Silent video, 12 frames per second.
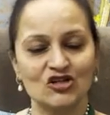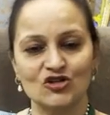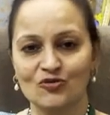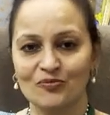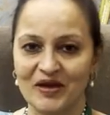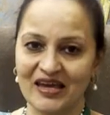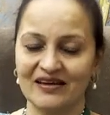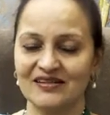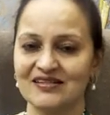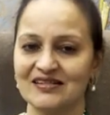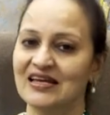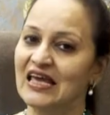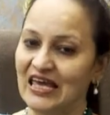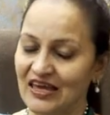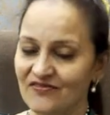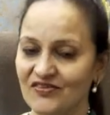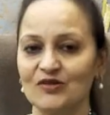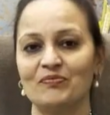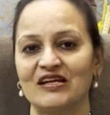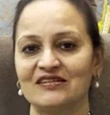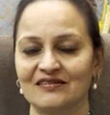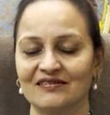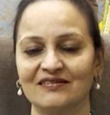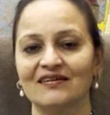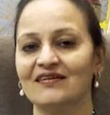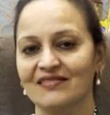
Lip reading: to make it even better